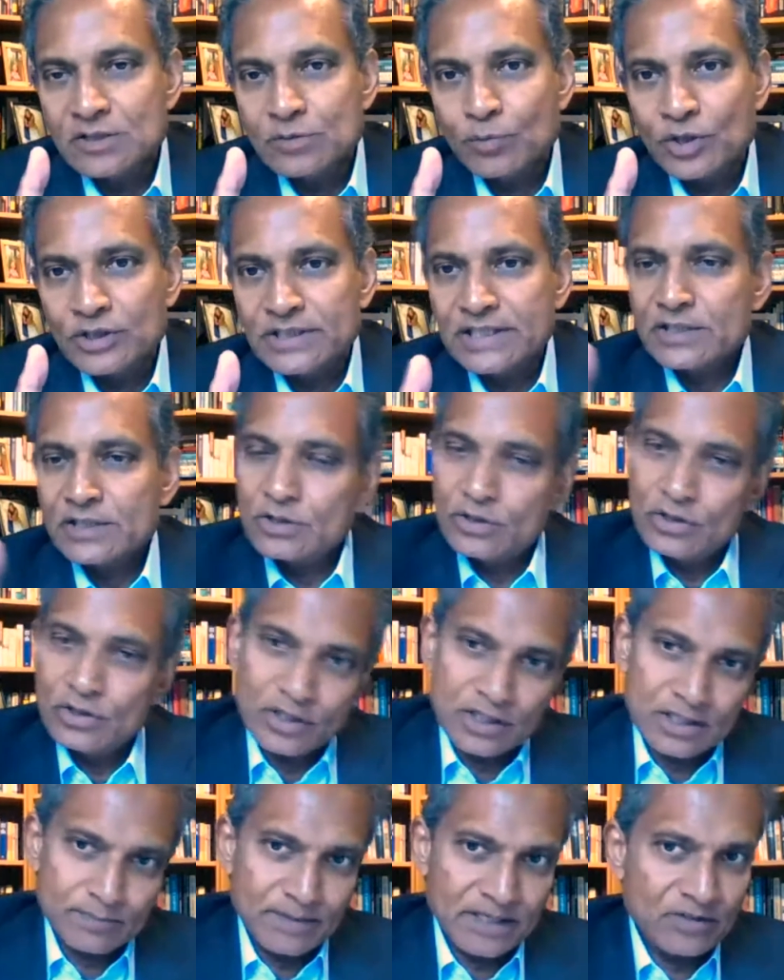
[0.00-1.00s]
projects, you're
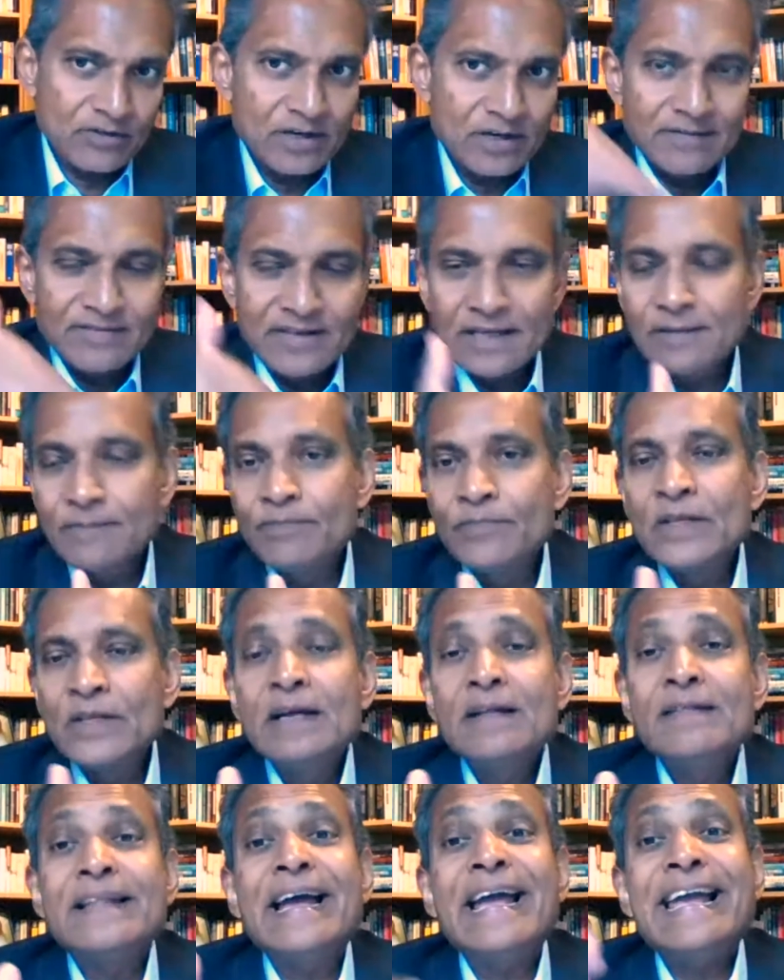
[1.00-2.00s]
going to be driving
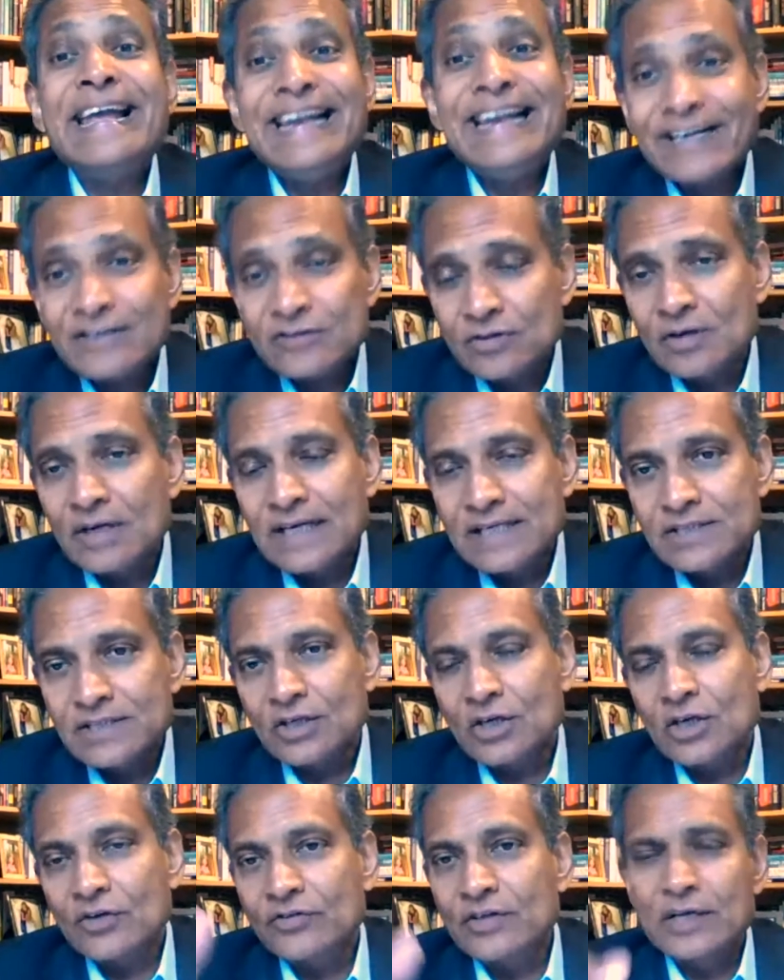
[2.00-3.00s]
the electrolyzer
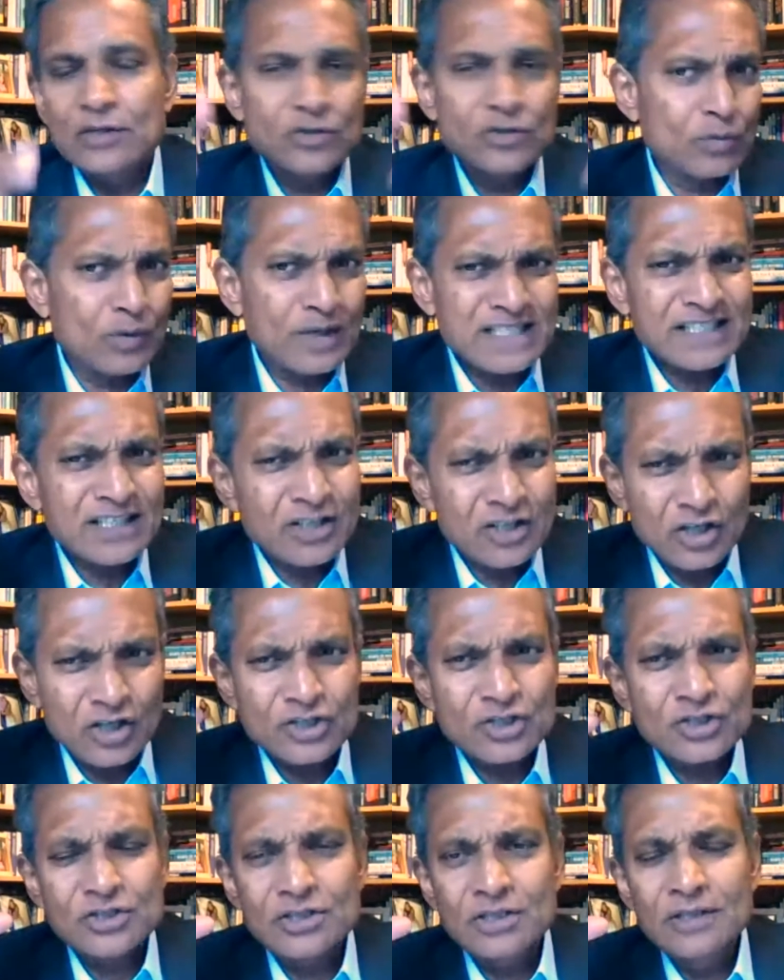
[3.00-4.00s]
cost down. So what is the
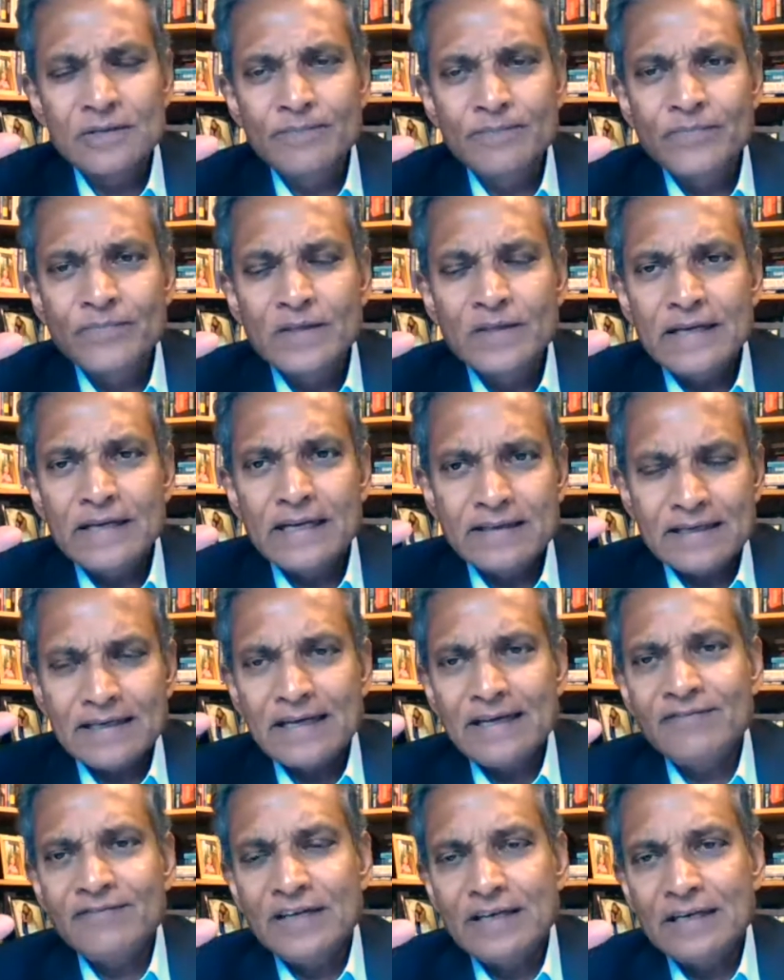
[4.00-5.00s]
cost at a
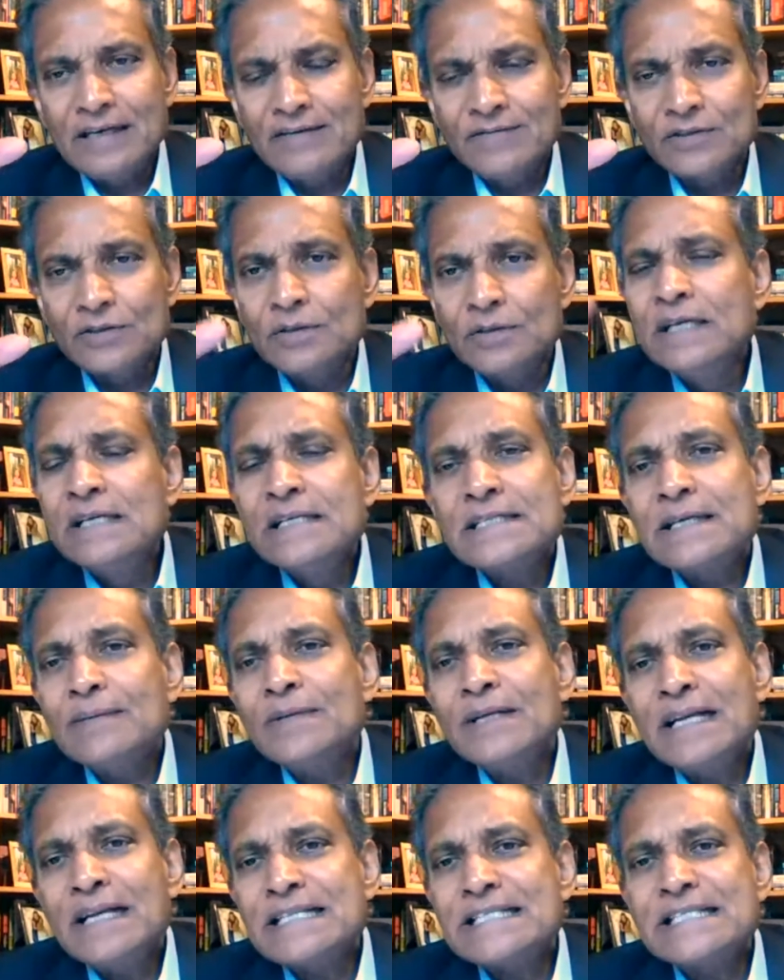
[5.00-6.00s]
high level?
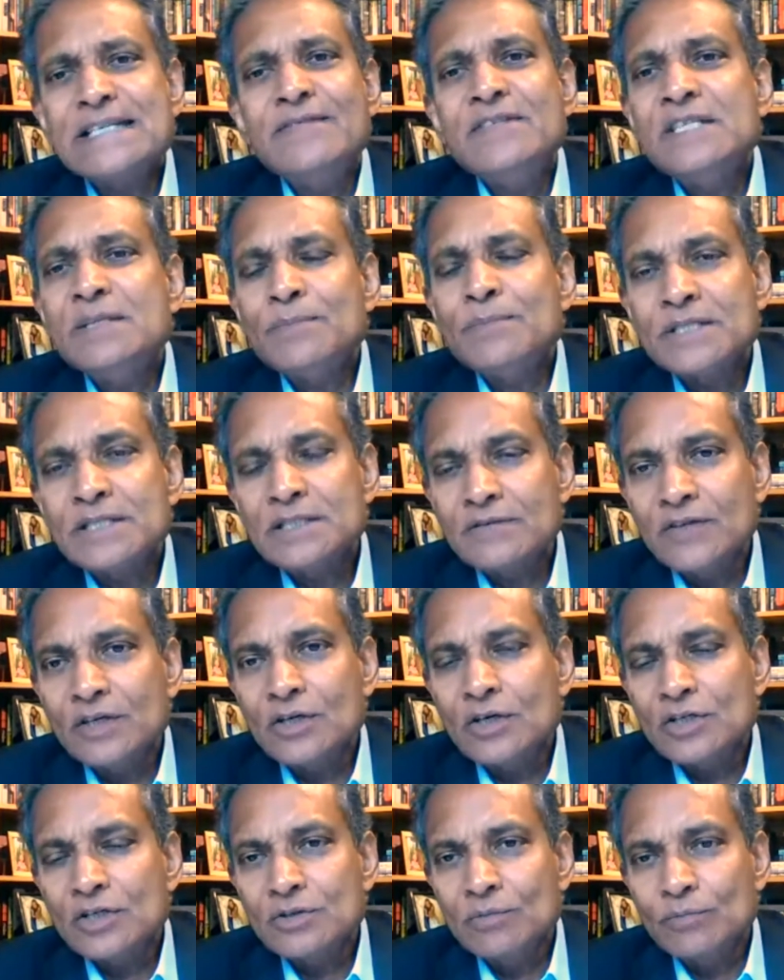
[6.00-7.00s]
Something like 70% of the
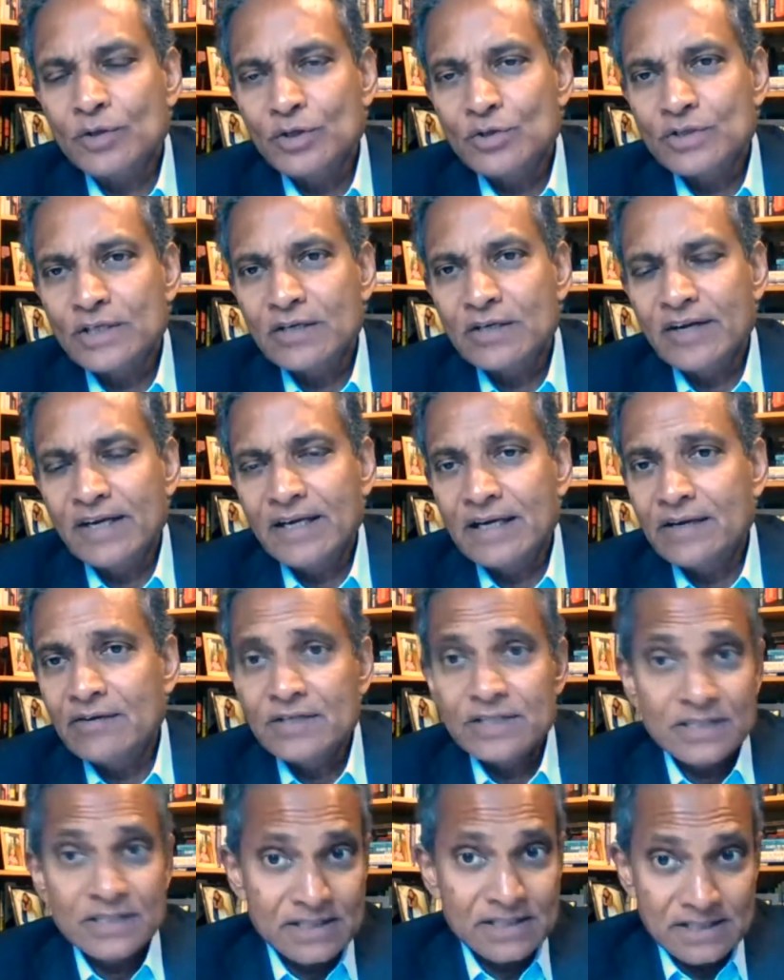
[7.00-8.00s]
cost of producing green
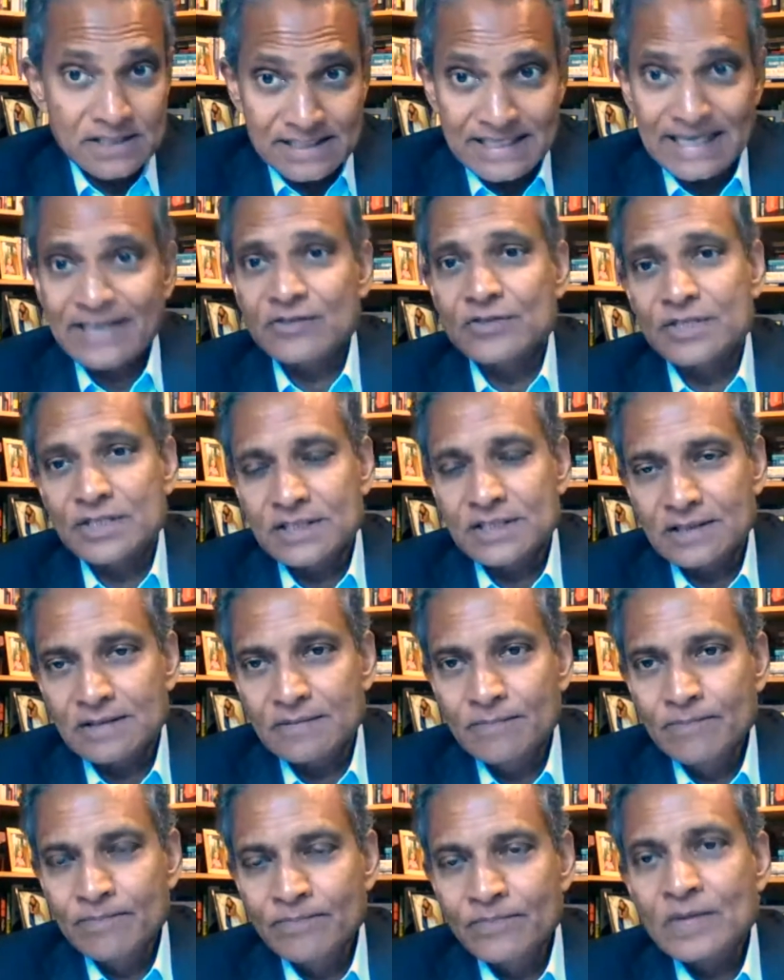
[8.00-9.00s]
hydrogen is electricity.
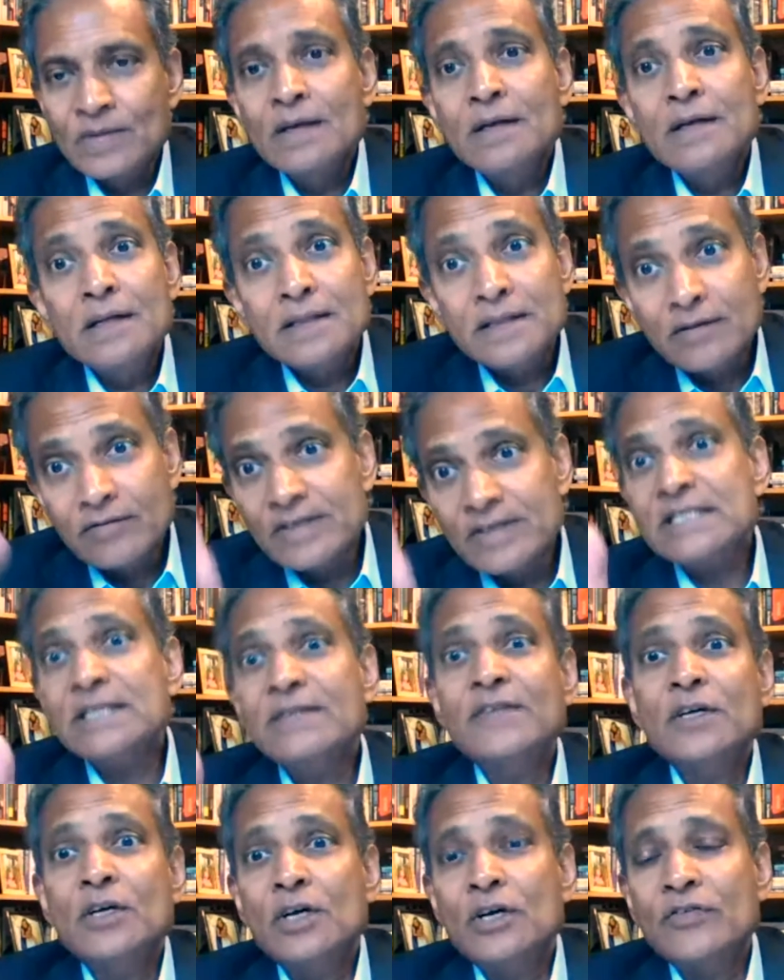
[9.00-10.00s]
The rest of
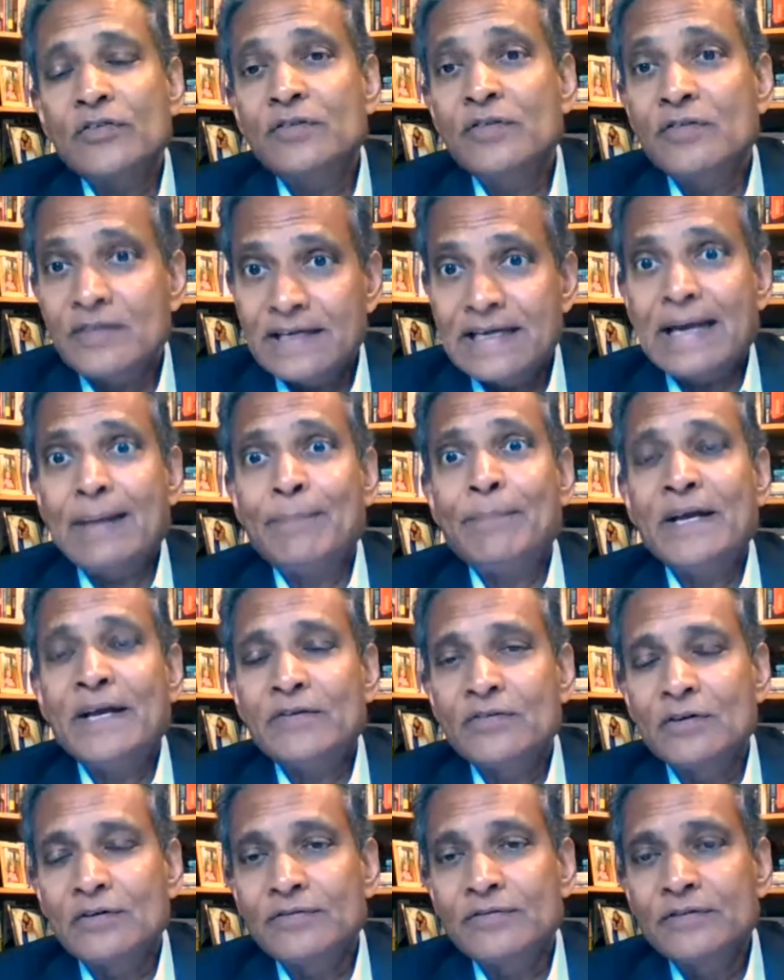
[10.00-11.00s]
the cost is the
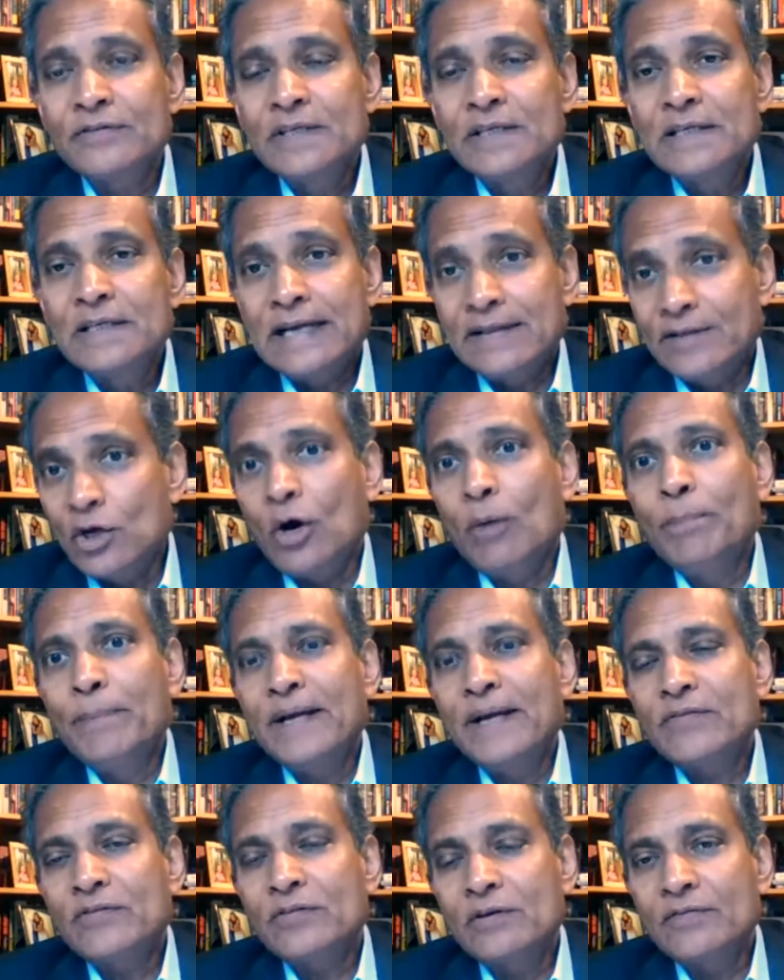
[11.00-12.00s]
capex of and the
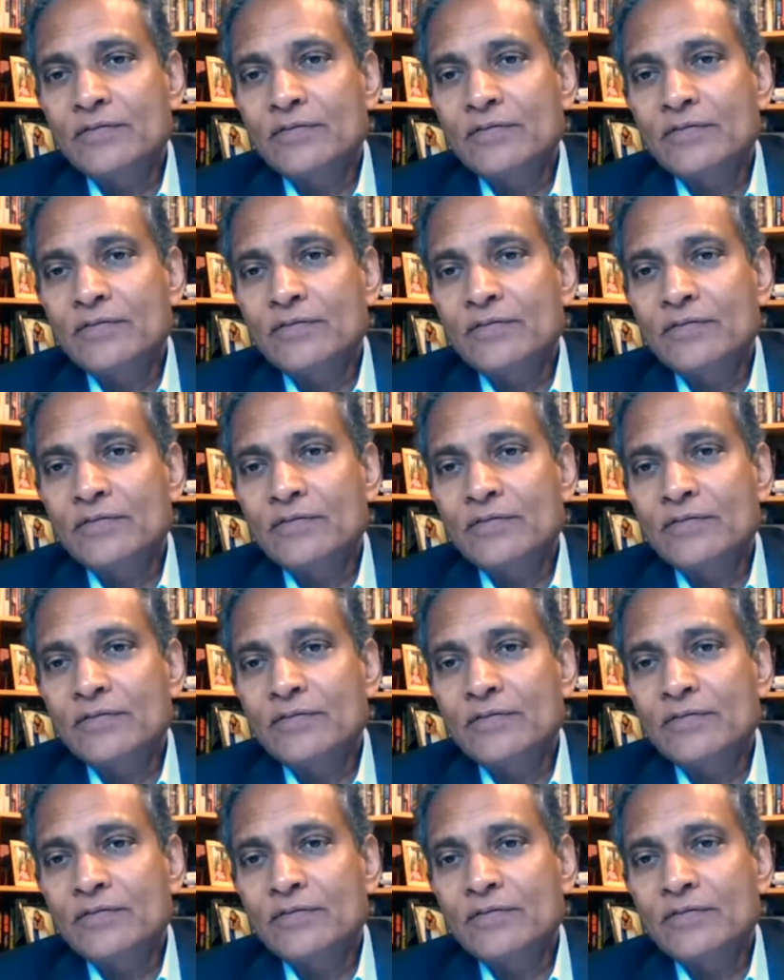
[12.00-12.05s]
opex